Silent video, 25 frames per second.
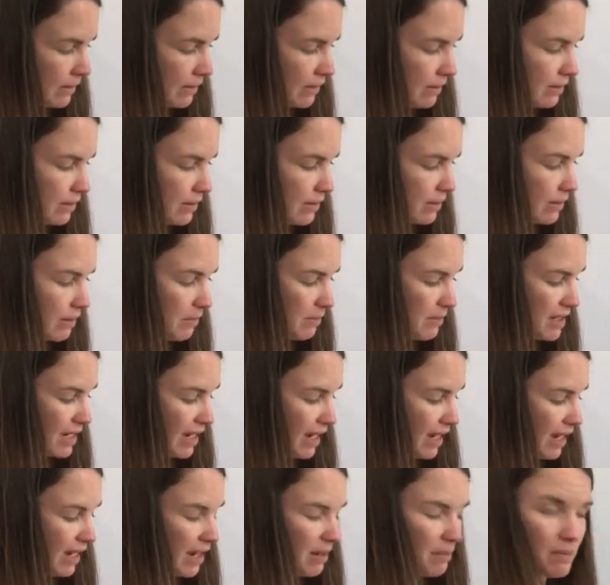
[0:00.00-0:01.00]

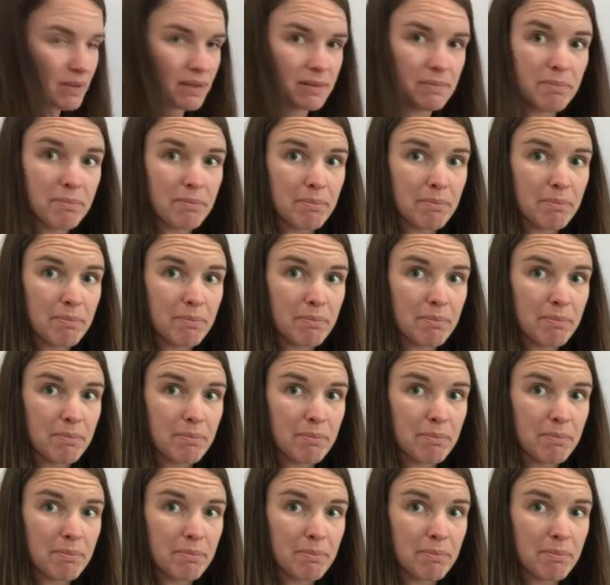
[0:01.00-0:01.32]
sometimes